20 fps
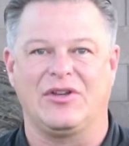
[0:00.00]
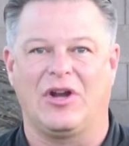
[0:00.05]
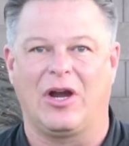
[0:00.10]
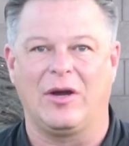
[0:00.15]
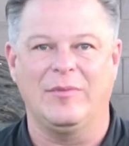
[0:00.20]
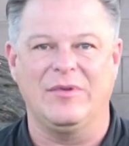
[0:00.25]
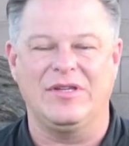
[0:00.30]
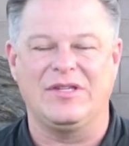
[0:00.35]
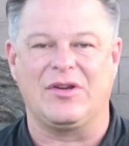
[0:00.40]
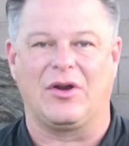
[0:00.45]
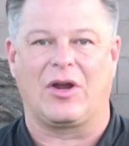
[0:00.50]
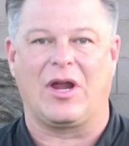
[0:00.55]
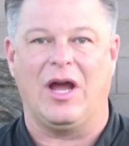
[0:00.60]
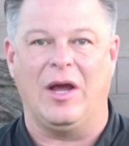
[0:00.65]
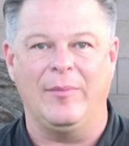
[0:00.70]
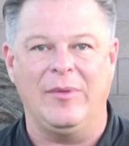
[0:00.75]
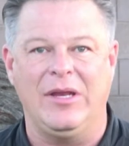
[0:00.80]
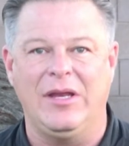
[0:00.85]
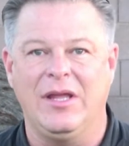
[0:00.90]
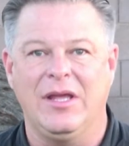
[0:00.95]
armies are
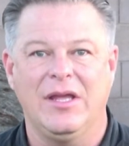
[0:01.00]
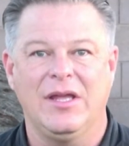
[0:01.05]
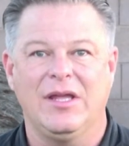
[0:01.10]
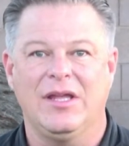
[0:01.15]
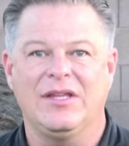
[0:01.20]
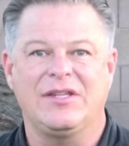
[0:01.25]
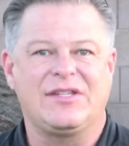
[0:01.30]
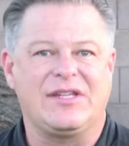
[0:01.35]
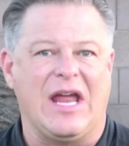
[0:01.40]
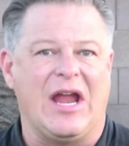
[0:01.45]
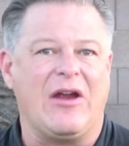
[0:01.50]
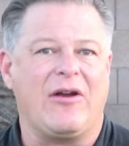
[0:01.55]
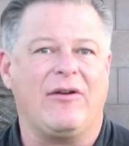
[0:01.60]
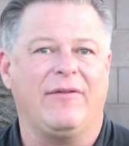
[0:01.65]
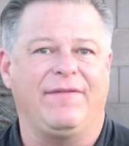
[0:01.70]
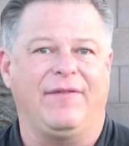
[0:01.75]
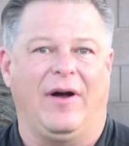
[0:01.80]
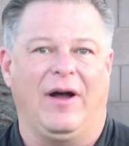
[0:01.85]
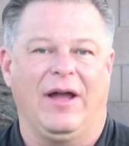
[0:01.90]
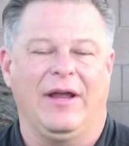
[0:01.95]
coming is
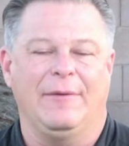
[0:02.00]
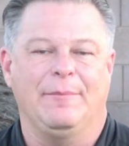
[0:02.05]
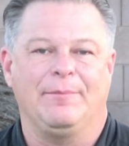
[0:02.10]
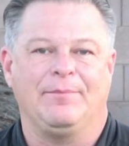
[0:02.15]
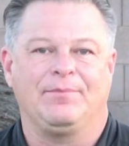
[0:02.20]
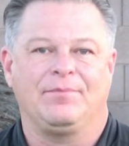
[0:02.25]
terrifying.